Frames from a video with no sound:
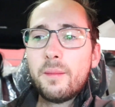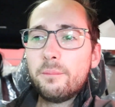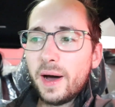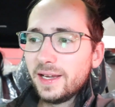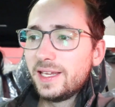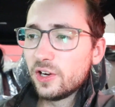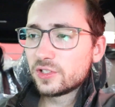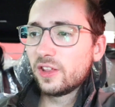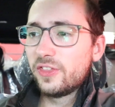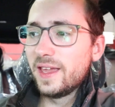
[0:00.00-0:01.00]
But
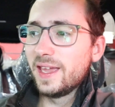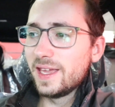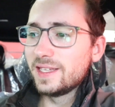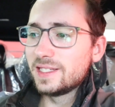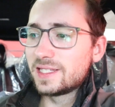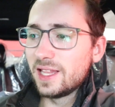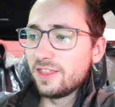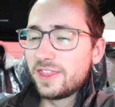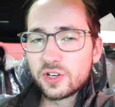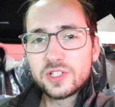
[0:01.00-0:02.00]
here's the thing, is
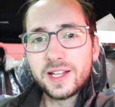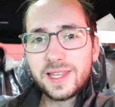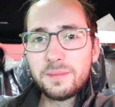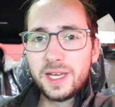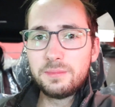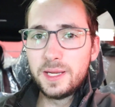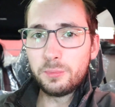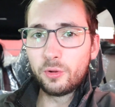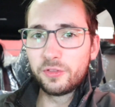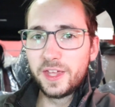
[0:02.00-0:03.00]
there's not that many
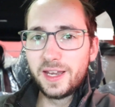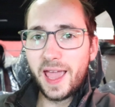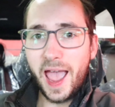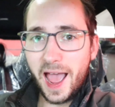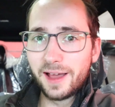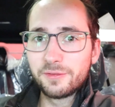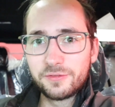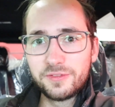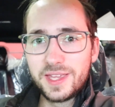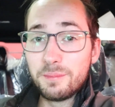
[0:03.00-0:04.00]
people that
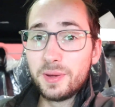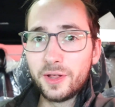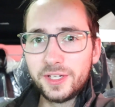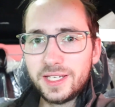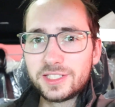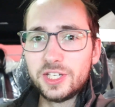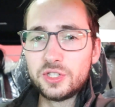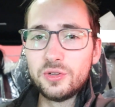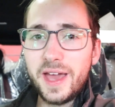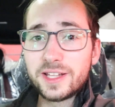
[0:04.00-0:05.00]
have the ability to
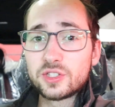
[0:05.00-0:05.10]
do that.